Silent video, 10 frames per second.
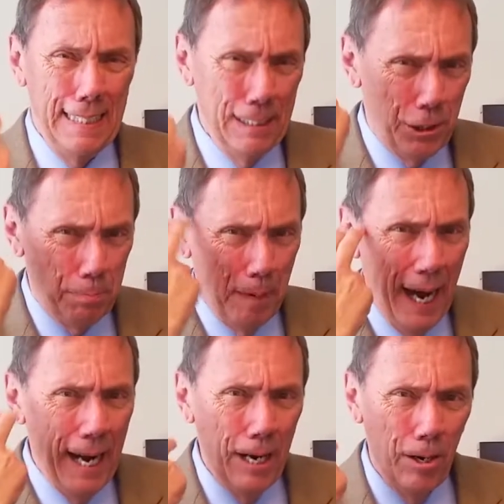
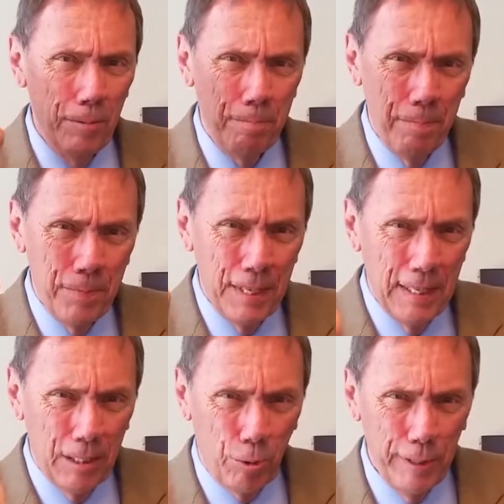inspire,
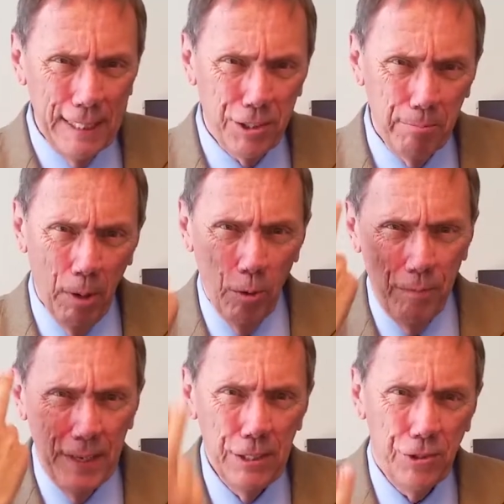create some
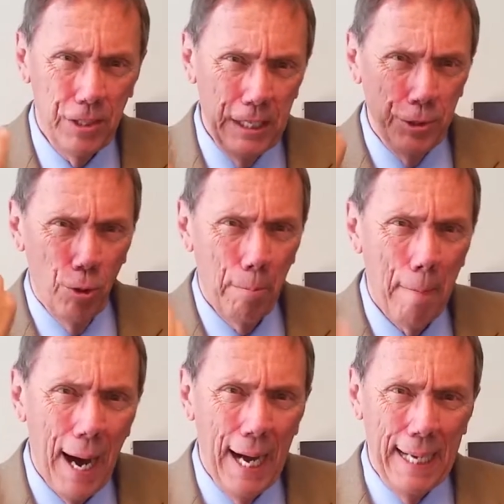motivation in your
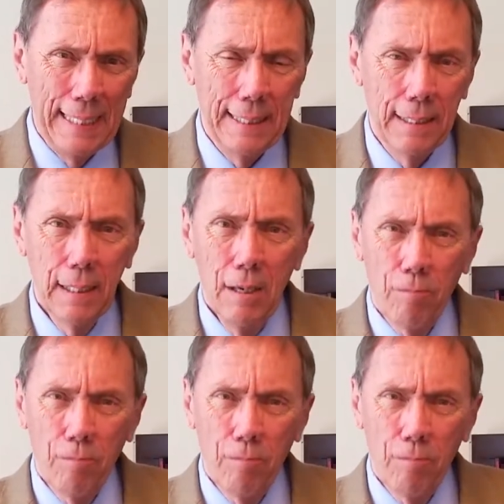mind